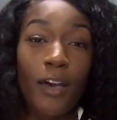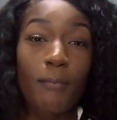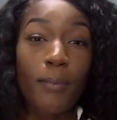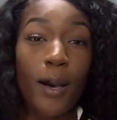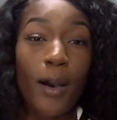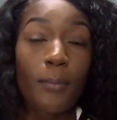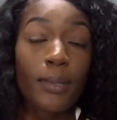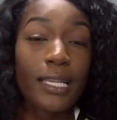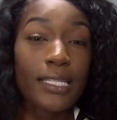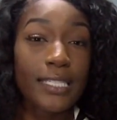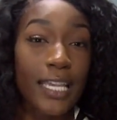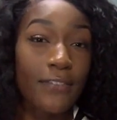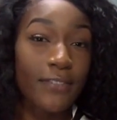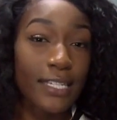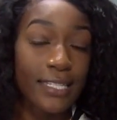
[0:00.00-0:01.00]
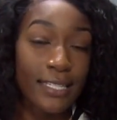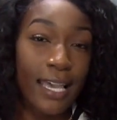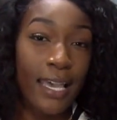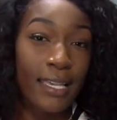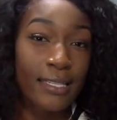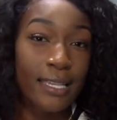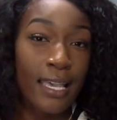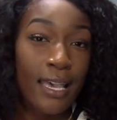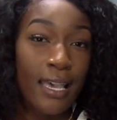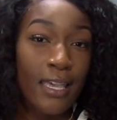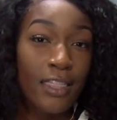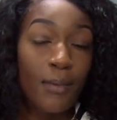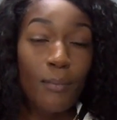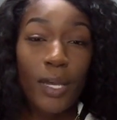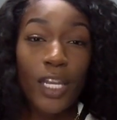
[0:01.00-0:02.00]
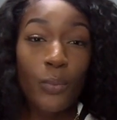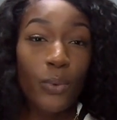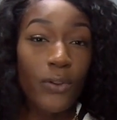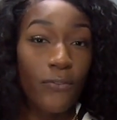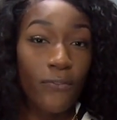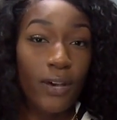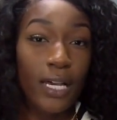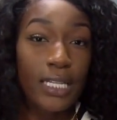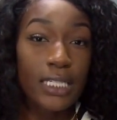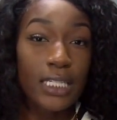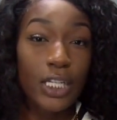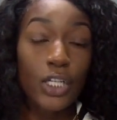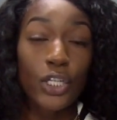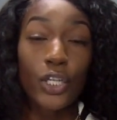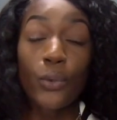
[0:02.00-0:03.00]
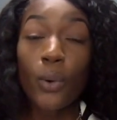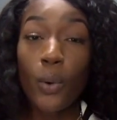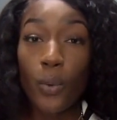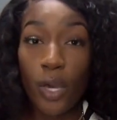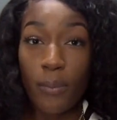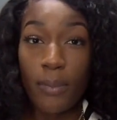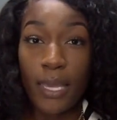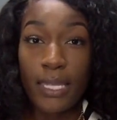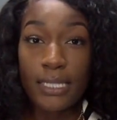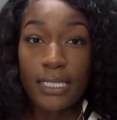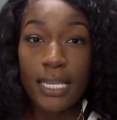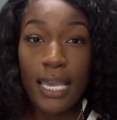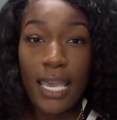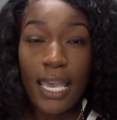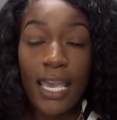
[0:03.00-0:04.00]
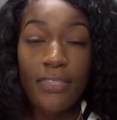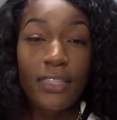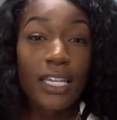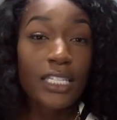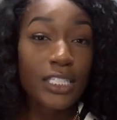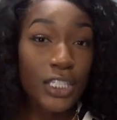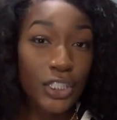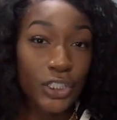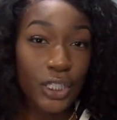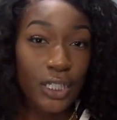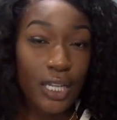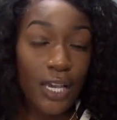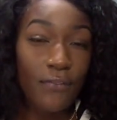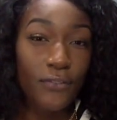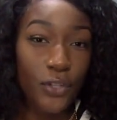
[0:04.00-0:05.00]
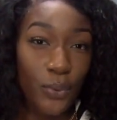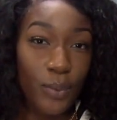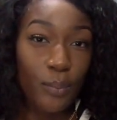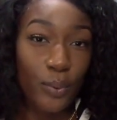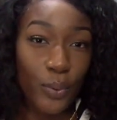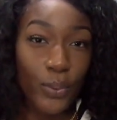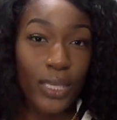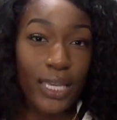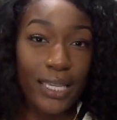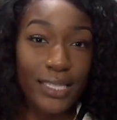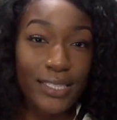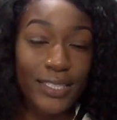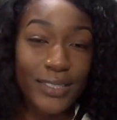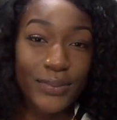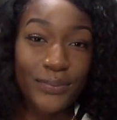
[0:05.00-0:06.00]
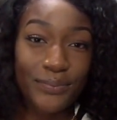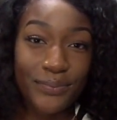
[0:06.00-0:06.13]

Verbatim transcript: of Public Safety says the money would fund new equipment and the addition of new employees.